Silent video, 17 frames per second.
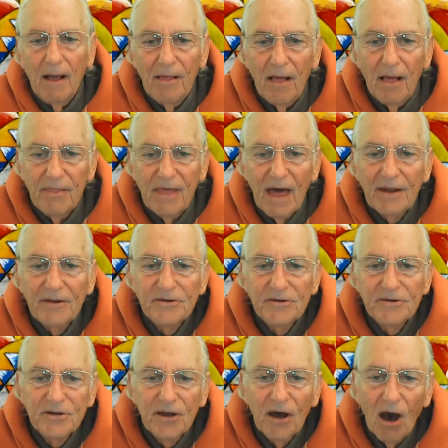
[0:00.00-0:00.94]
that
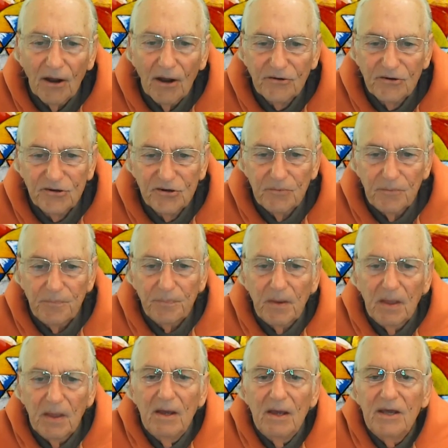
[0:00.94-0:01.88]
touch
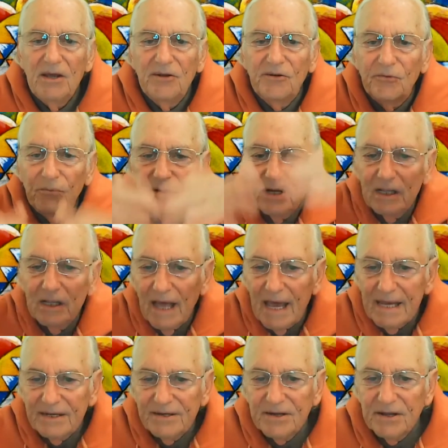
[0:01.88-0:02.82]
is
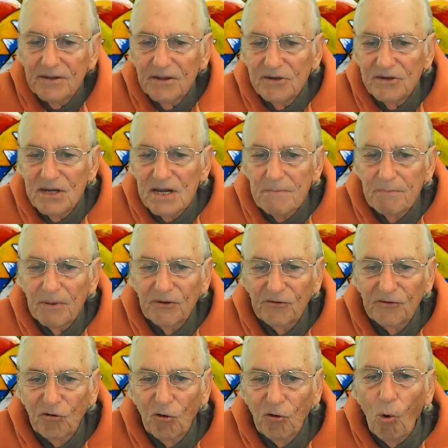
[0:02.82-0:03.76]
relayed to the
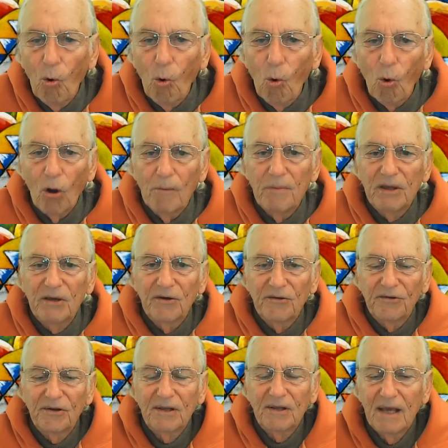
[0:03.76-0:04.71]
deepest core,
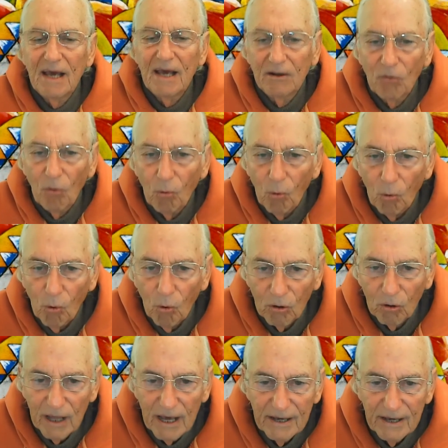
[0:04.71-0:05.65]
because again,
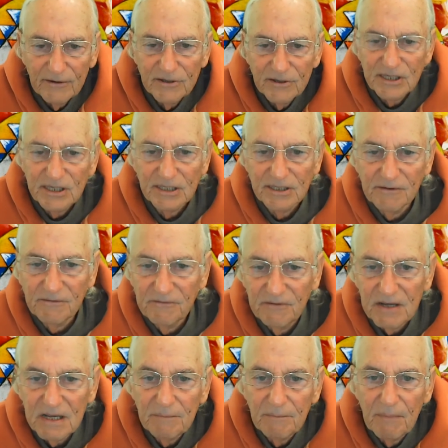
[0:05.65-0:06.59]
all energy is a
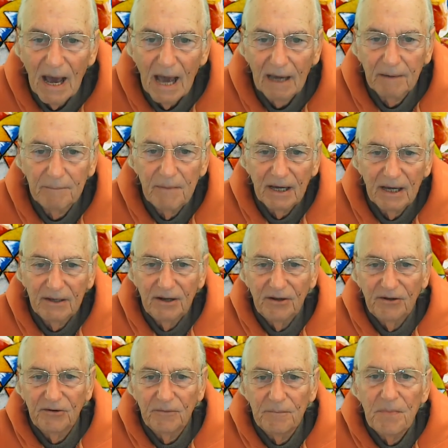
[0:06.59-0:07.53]
feedback
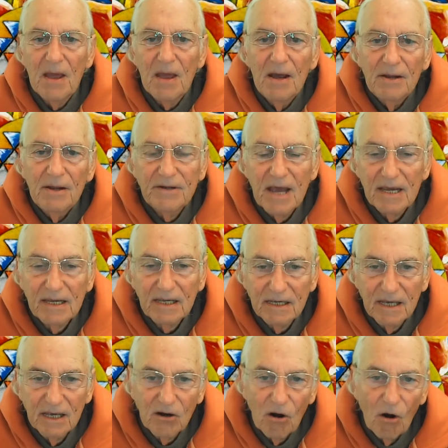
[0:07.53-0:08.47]
mechanism, taking
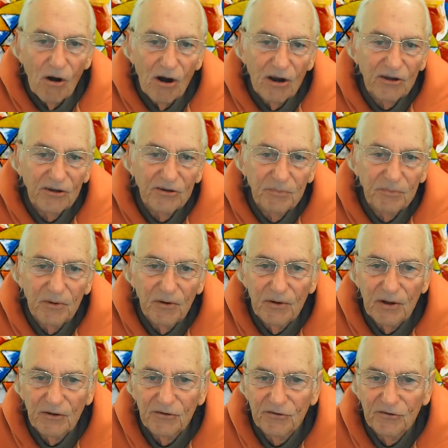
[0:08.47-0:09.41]
in our
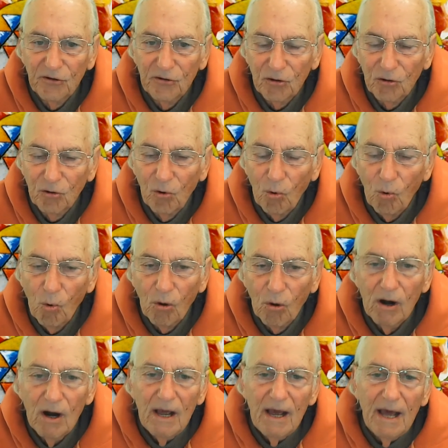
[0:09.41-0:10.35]
experience to the core
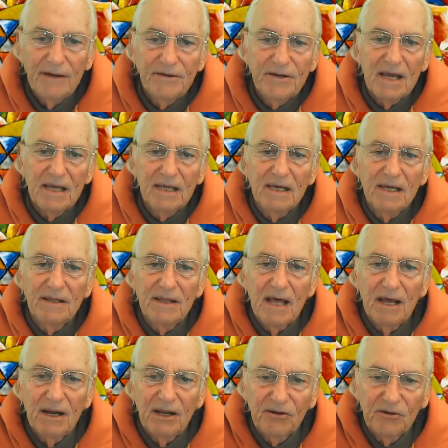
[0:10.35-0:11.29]
and taking in
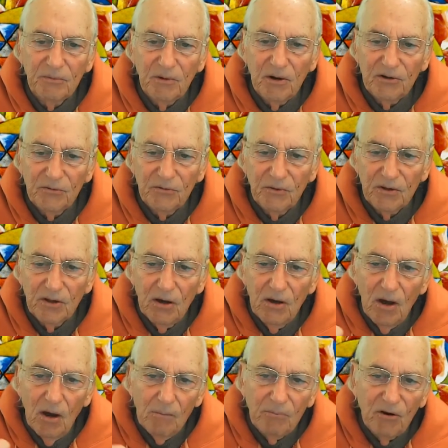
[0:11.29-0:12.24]
that experience with a
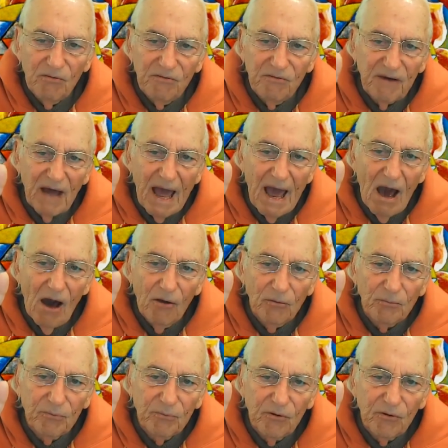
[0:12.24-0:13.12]
profound